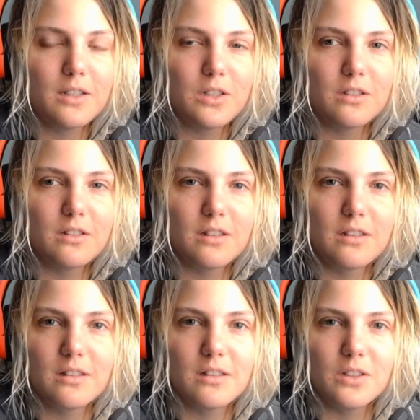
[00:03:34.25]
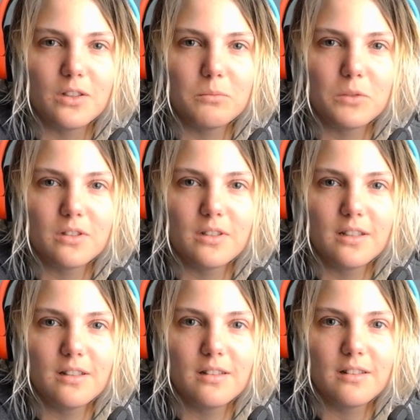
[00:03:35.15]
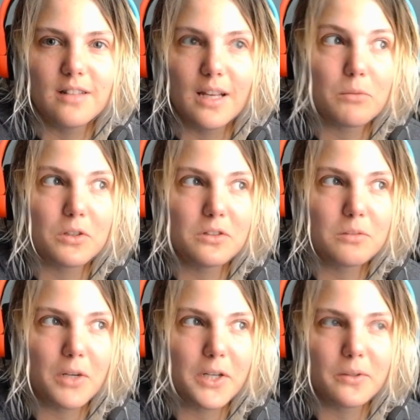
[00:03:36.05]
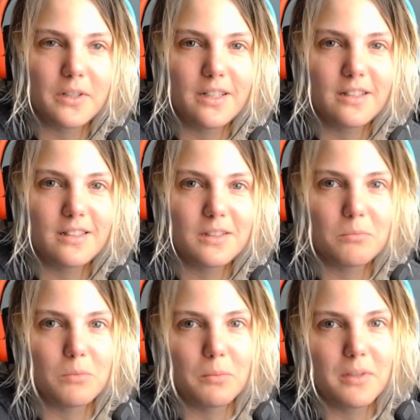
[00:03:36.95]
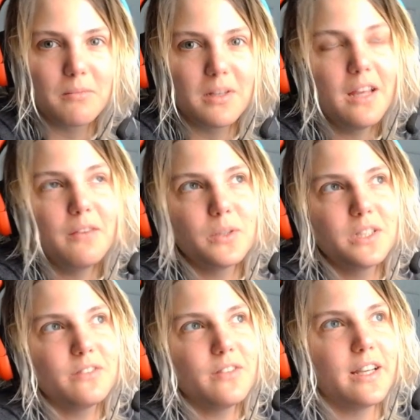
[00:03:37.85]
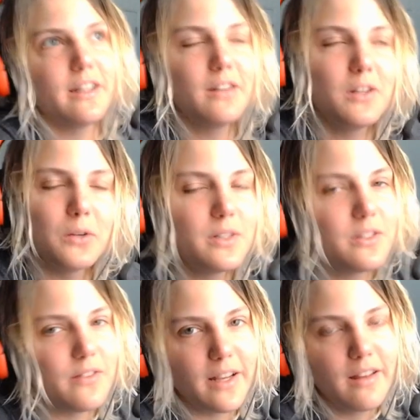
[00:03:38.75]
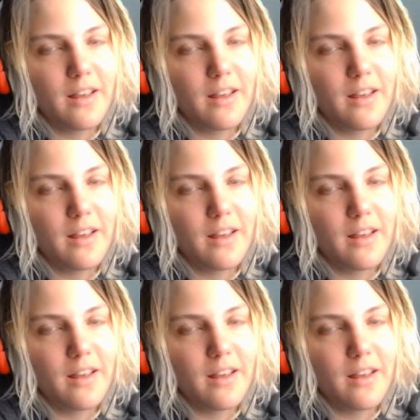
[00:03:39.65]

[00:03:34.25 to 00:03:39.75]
It's just that, you know, I'm just not that person's priority at this moment in my life, which is fine, you know, it's fine.